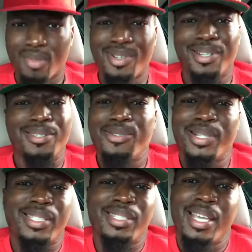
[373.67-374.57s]
You can you
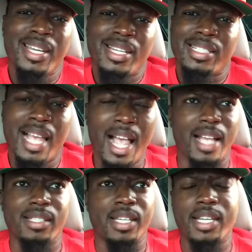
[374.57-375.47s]
can see it in his
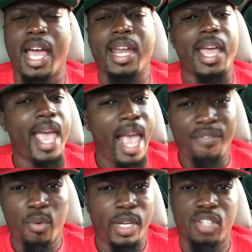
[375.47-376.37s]
eyes. He not
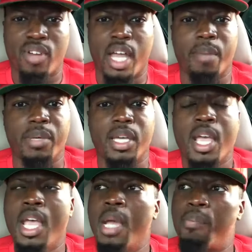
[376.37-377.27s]
half of what he trying to be.
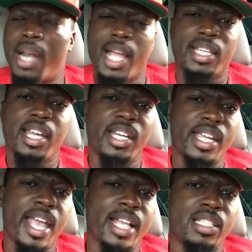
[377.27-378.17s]
But I get it.
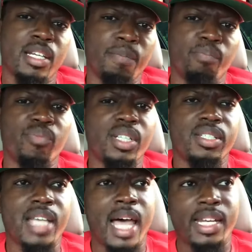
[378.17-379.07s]
He had some
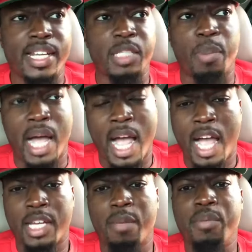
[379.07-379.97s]
solid niggas
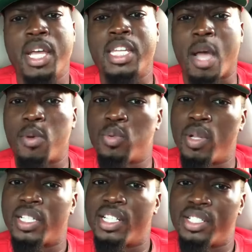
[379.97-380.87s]
behind him that was
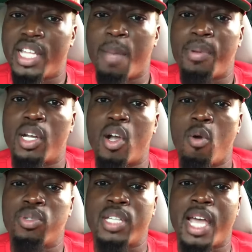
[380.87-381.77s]
willing to stamp it and
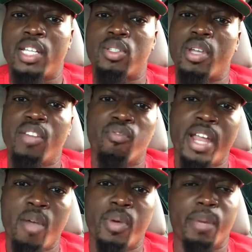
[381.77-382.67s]
co-sign it, so he
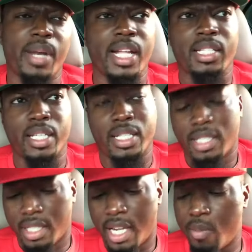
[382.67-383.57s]
ran with it. But at the end
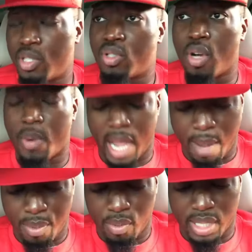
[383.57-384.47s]
of the day, we saw what
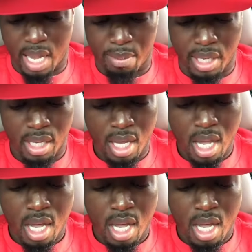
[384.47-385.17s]
happened with that man.